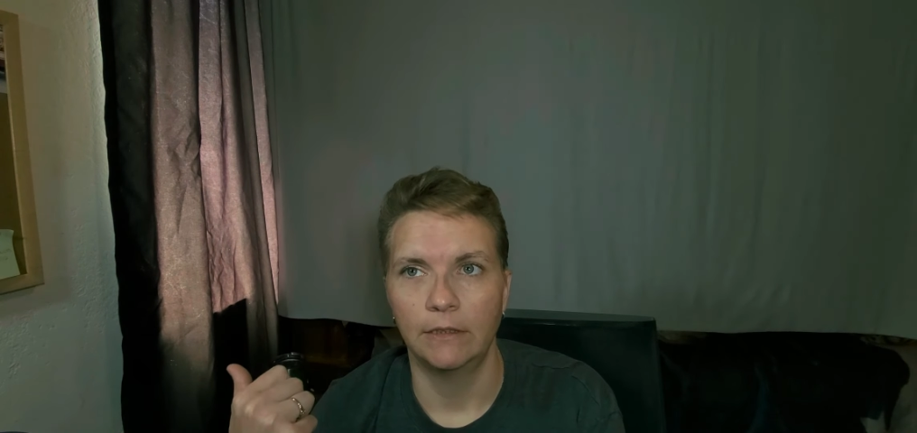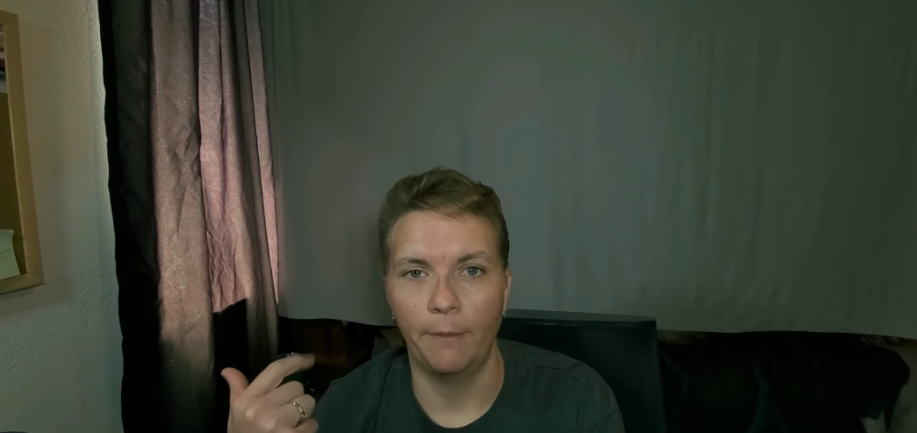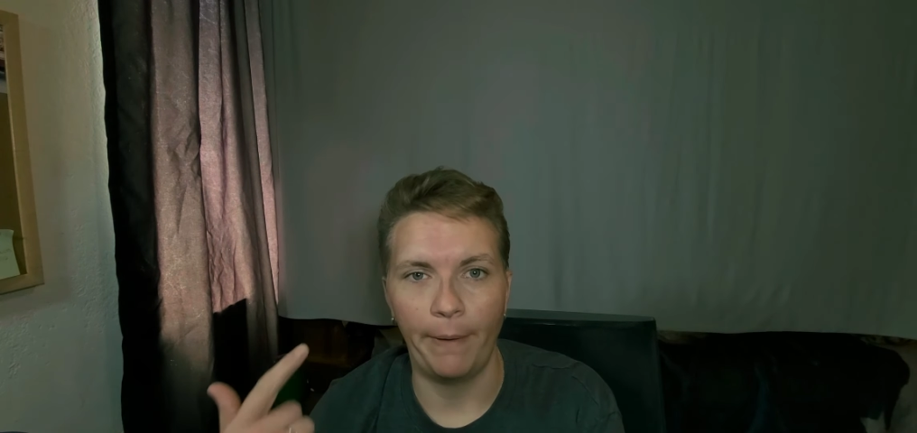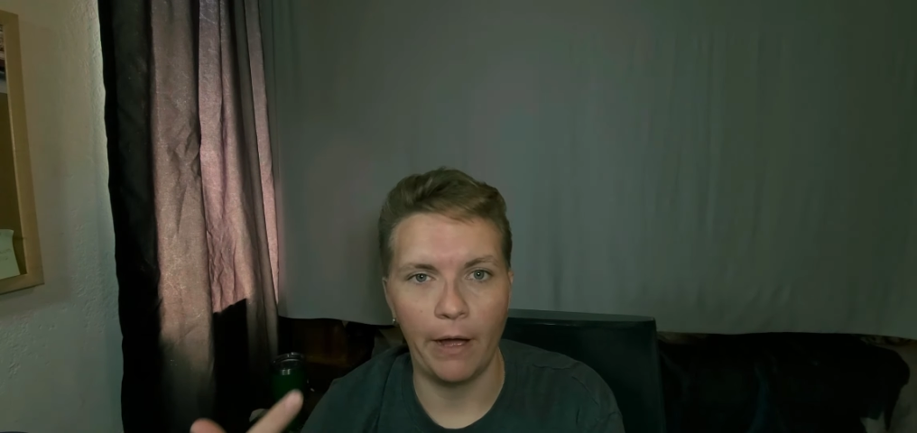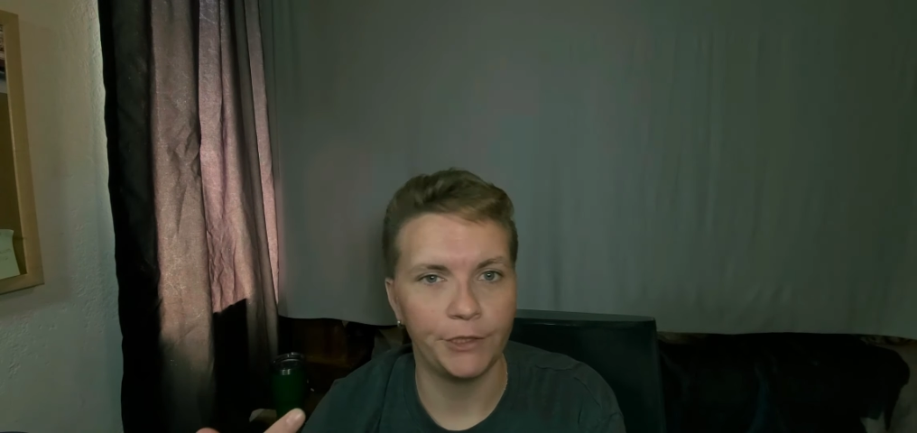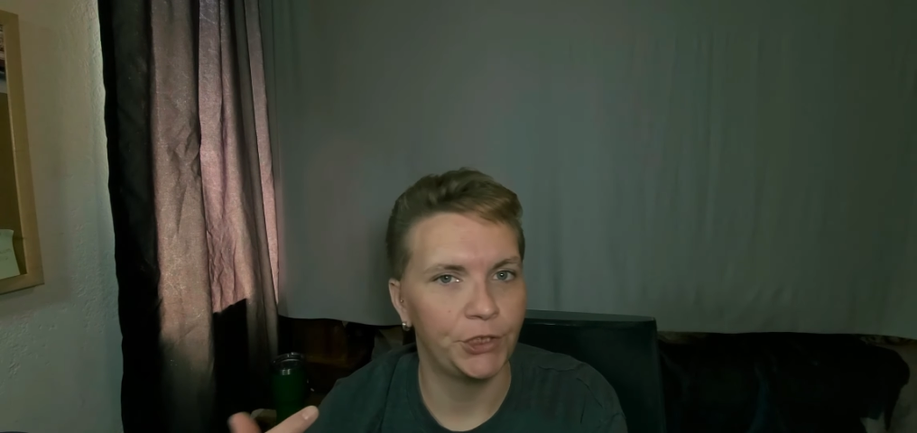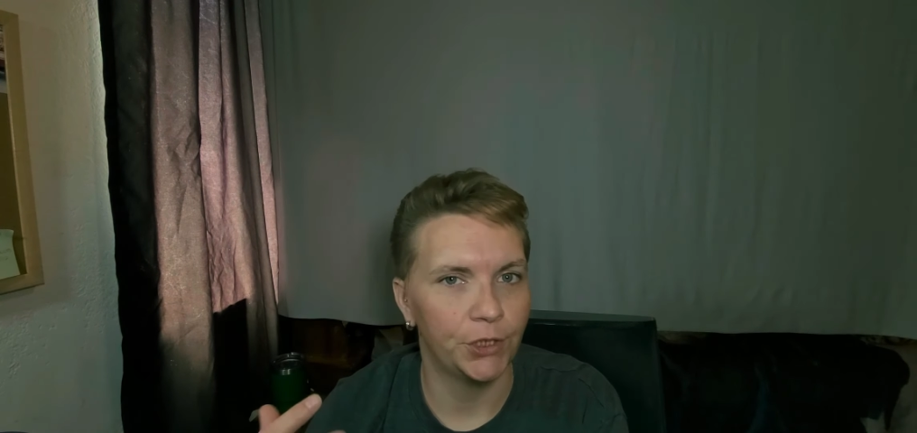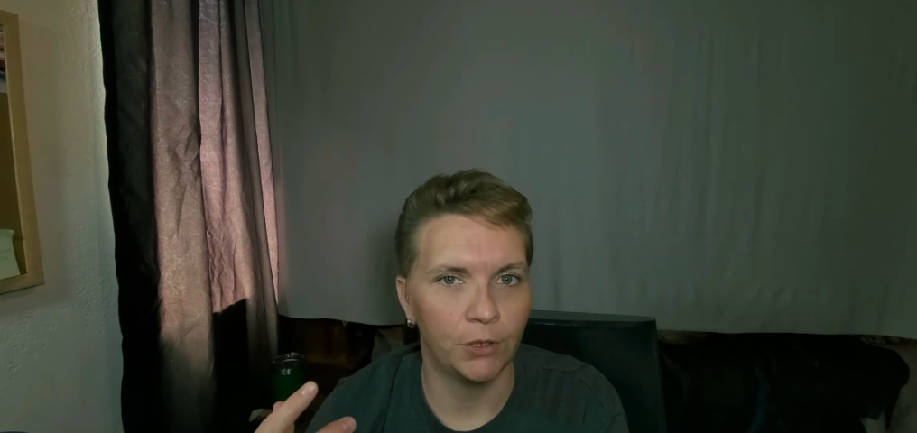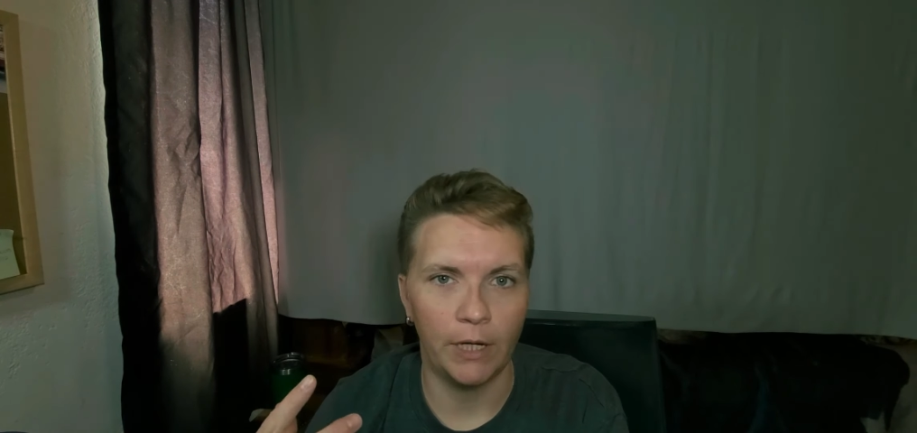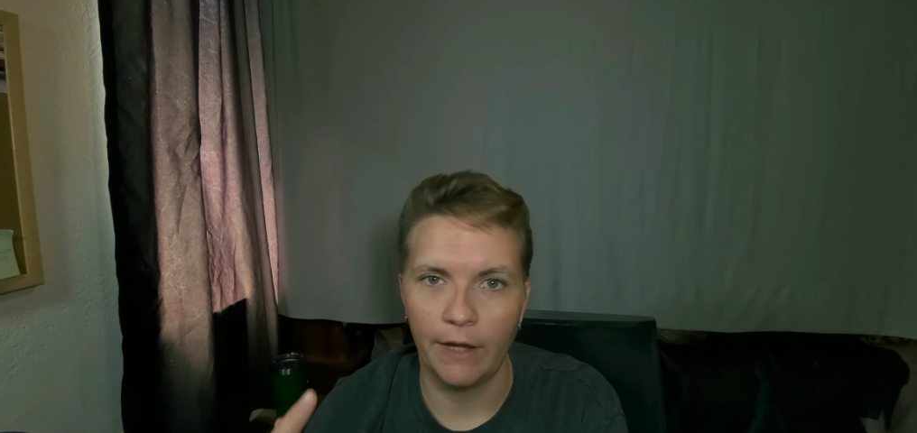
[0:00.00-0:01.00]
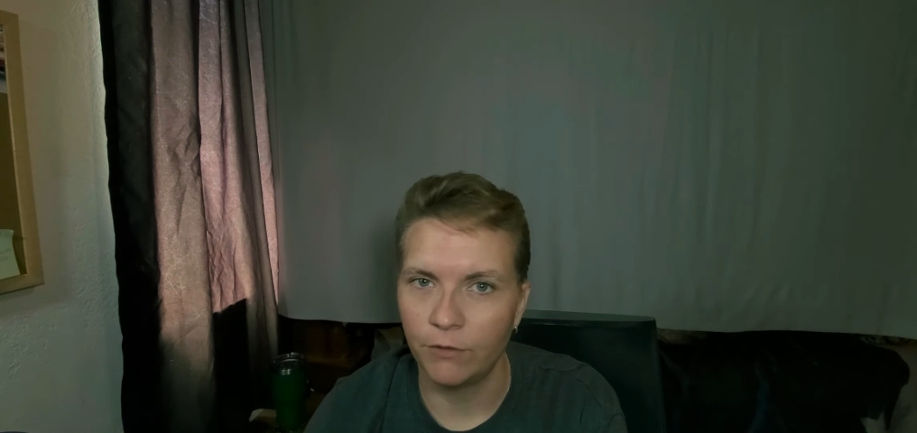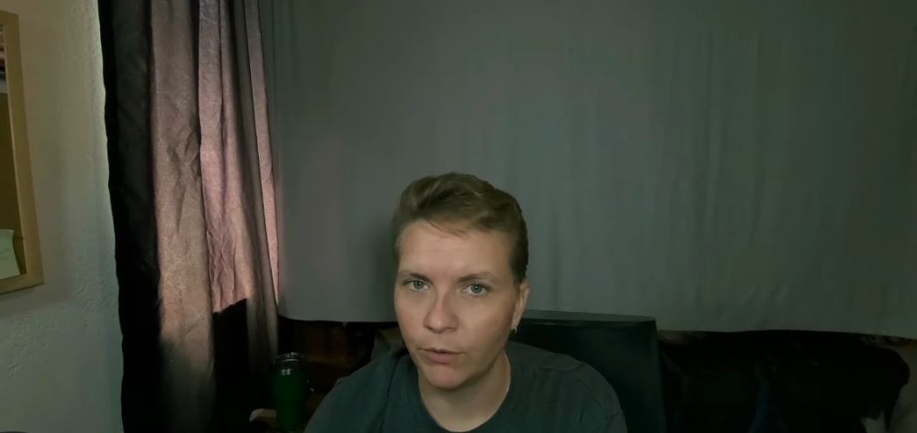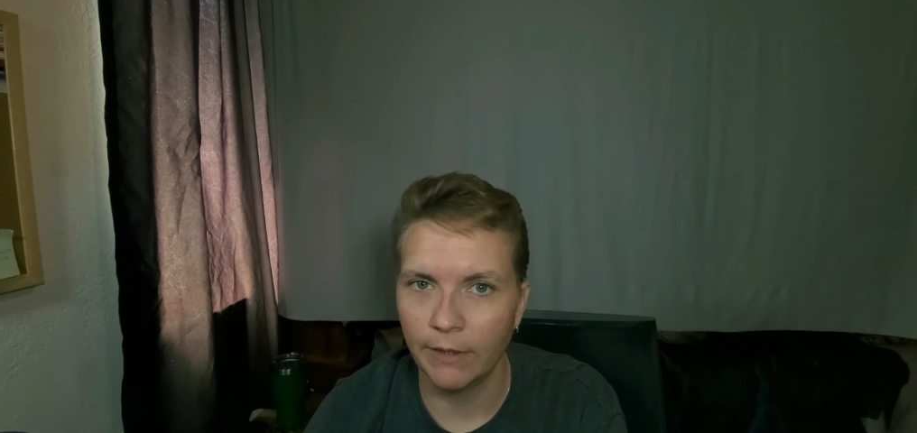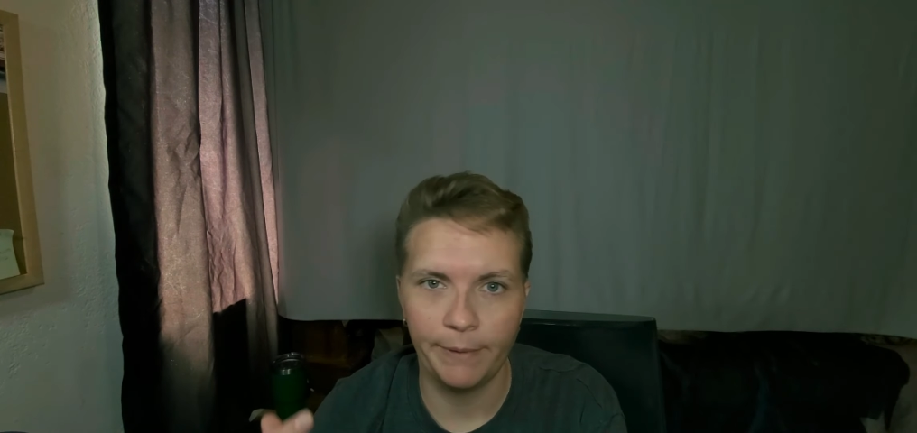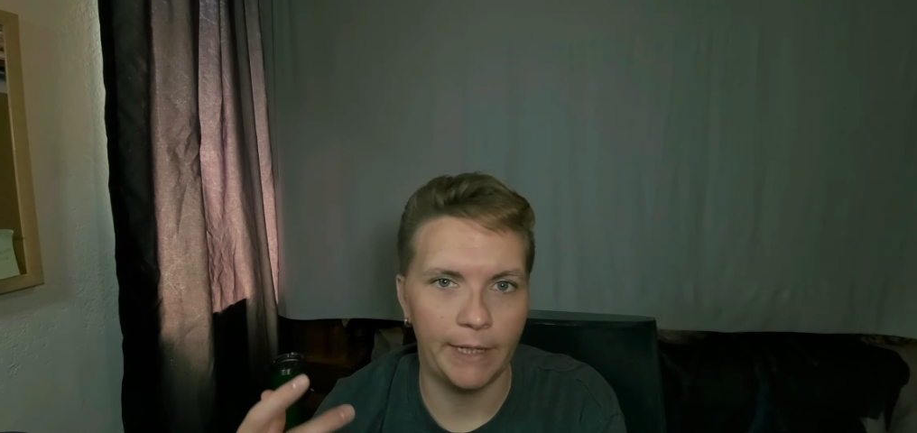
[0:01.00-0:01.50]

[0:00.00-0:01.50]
a poncho, I have toilet